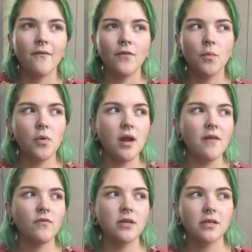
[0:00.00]
From what
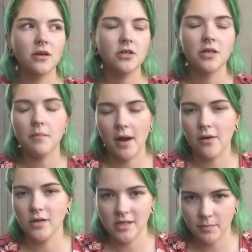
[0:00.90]
I've researched in my
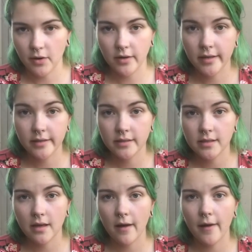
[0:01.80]
own experience,